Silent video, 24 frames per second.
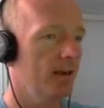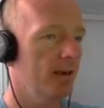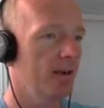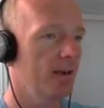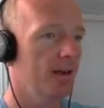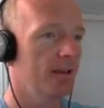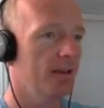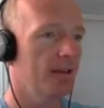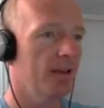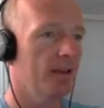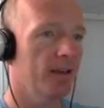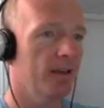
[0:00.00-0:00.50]

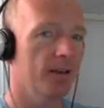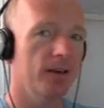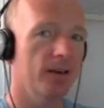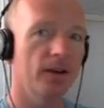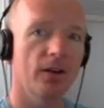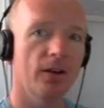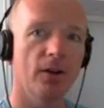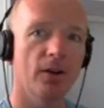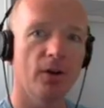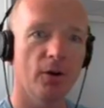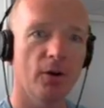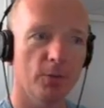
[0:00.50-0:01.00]
And then
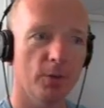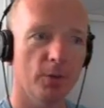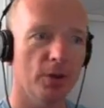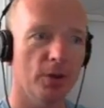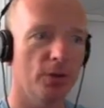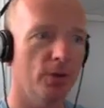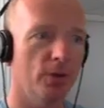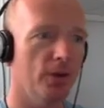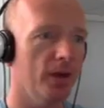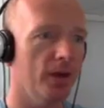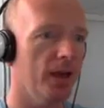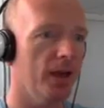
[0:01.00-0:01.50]
on we
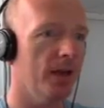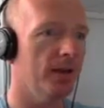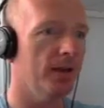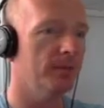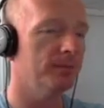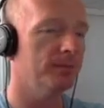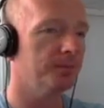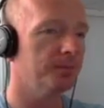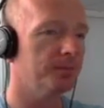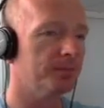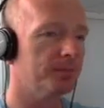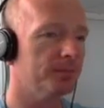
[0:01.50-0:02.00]
go again.
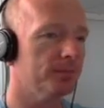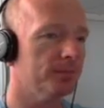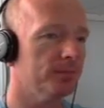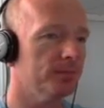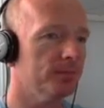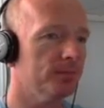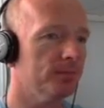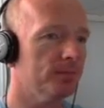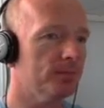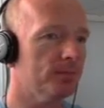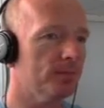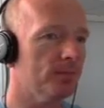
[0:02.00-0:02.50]

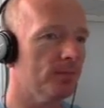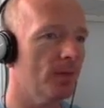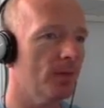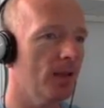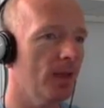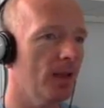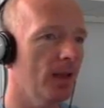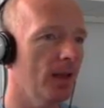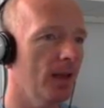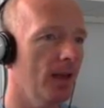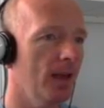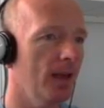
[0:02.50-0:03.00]

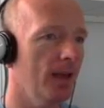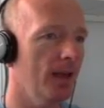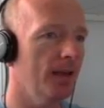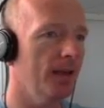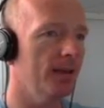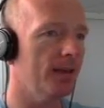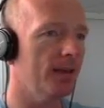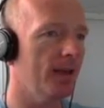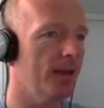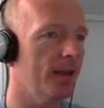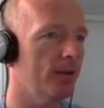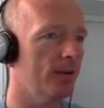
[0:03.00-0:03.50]

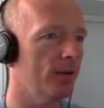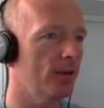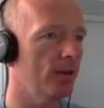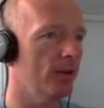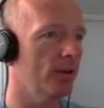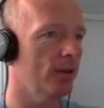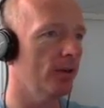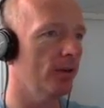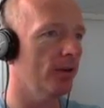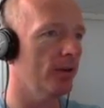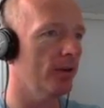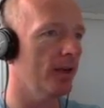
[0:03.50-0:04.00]
And like
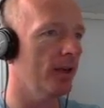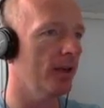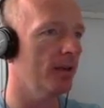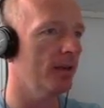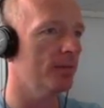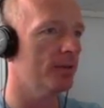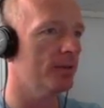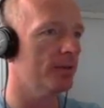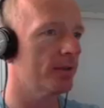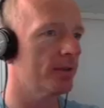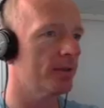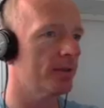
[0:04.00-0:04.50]
a lot of
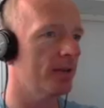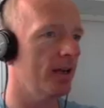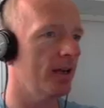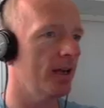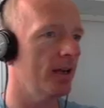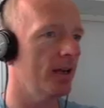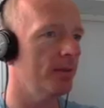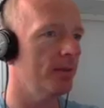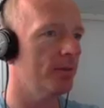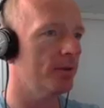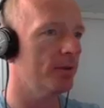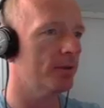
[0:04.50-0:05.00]
games at the
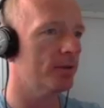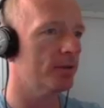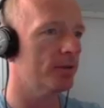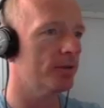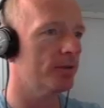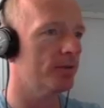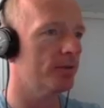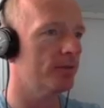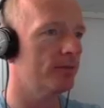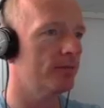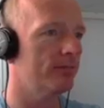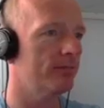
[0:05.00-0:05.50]
time,
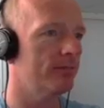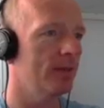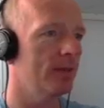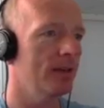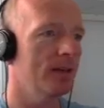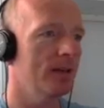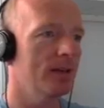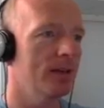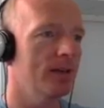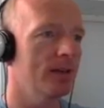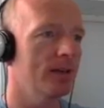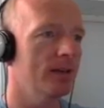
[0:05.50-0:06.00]
because
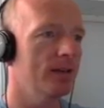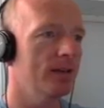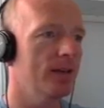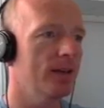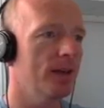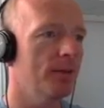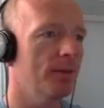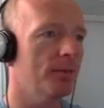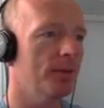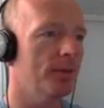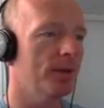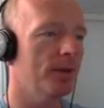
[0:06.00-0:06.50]

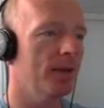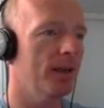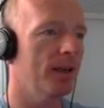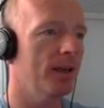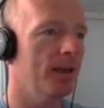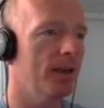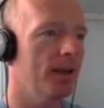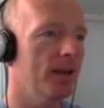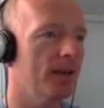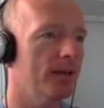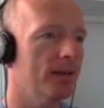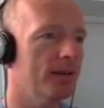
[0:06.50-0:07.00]

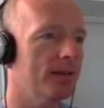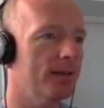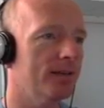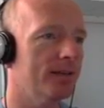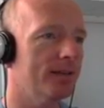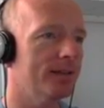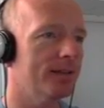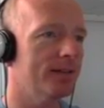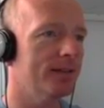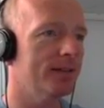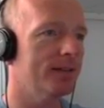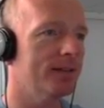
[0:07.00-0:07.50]
gameplay
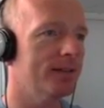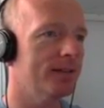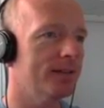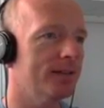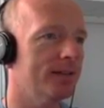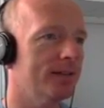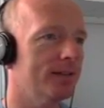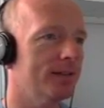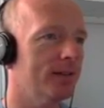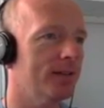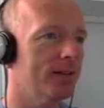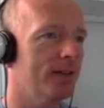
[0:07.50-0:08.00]

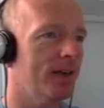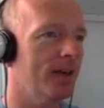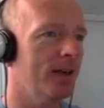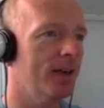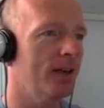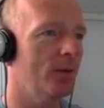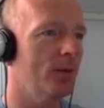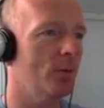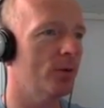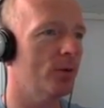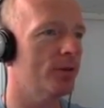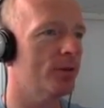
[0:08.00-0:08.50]

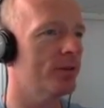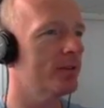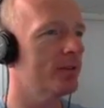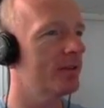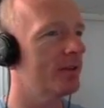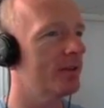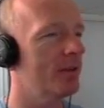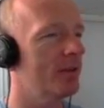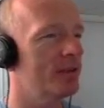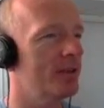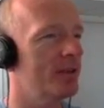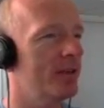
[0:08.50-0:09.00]
kind of
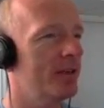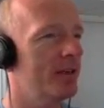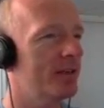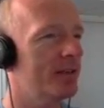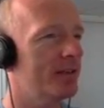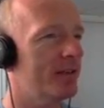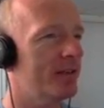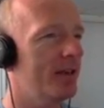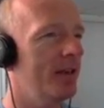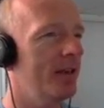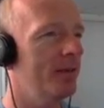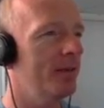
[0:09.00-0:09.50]
wasn't, it was in
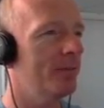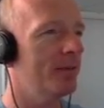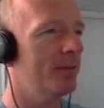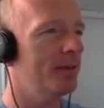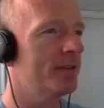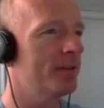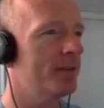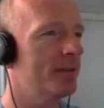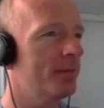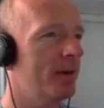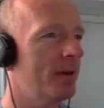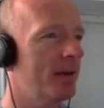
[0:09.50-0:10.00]
its
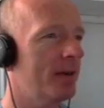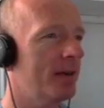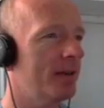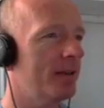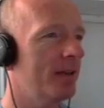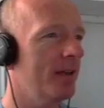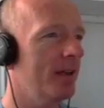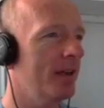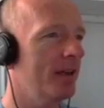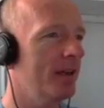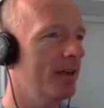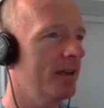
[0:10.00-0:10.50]
infancy back
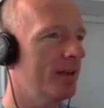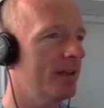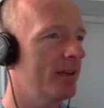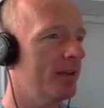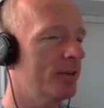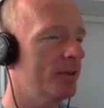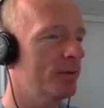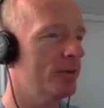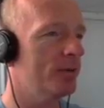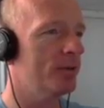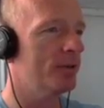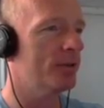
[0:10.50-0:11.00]
then,
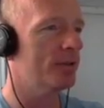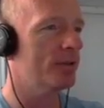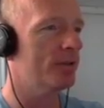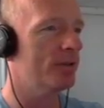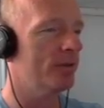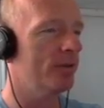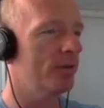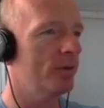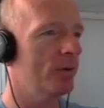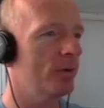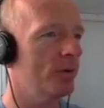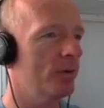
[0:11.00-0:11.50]
things were just
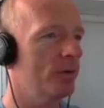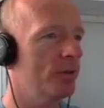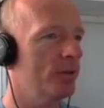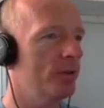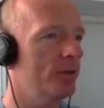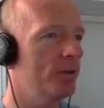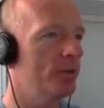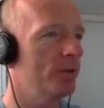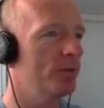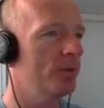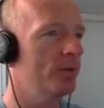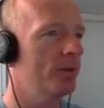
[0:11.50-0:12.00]
sort of all
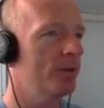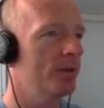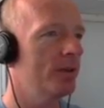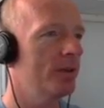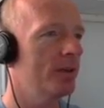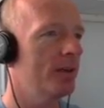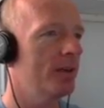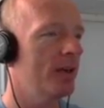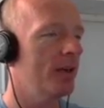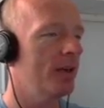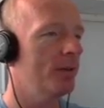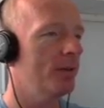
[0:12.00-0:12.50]
new,
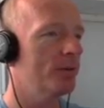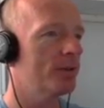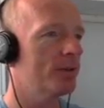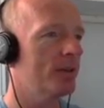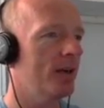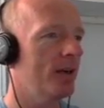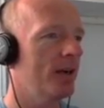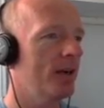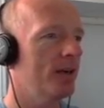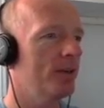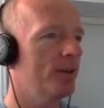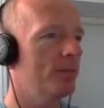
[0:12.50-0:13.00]
it was
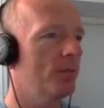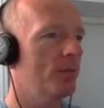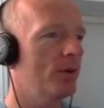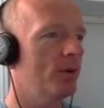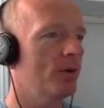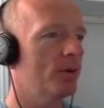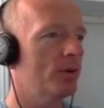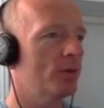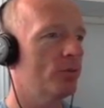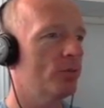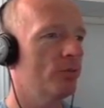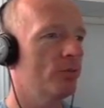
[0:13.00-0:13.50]
kind of
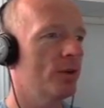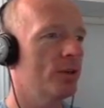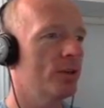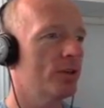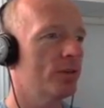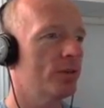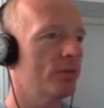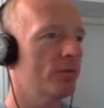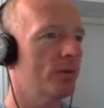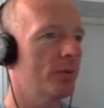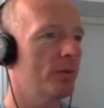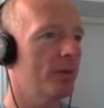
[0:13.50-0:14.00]
more just
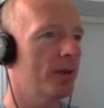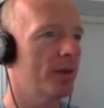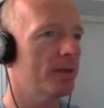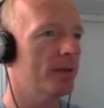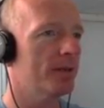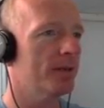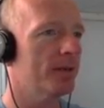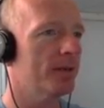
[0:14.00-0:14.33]
rinse and repeat.